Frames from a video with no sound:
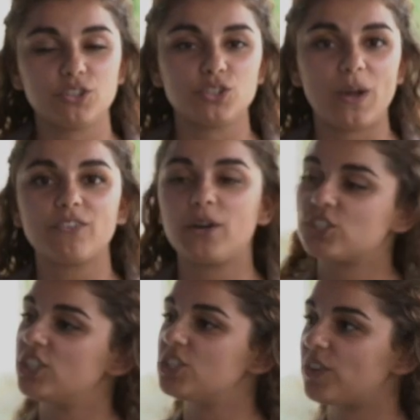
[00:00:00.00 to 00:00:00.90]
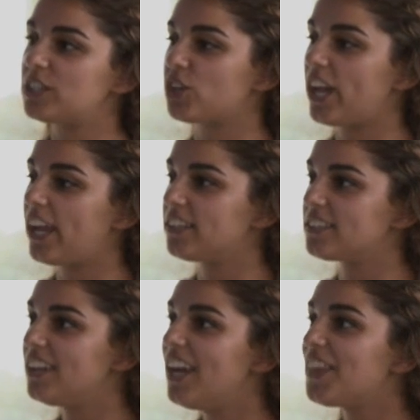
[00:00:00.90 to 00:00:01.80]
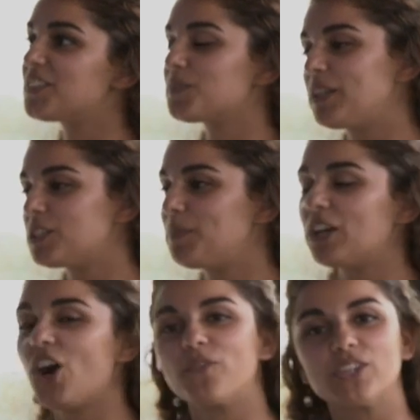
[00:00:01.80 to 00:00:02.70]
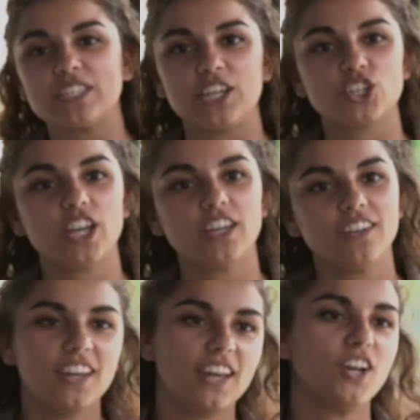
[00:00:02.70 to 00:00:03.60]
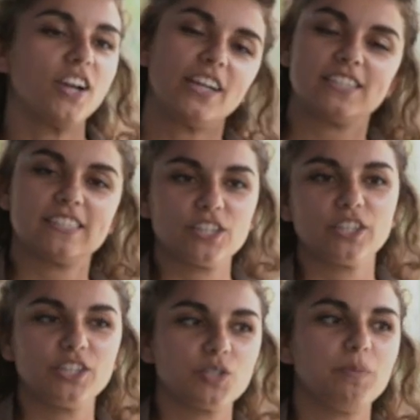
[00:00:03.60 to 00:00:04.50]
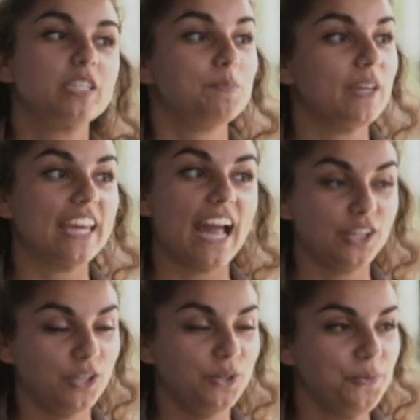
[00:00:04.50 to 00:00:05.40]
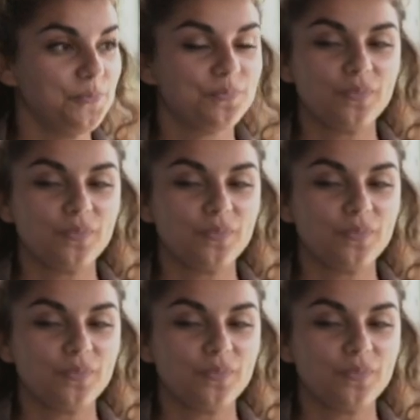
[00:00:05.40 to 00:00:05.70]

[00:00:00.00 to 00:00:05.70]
if you do have questions, raise your hand. This is meant to be a conversation and not necessarily just me speaking at you.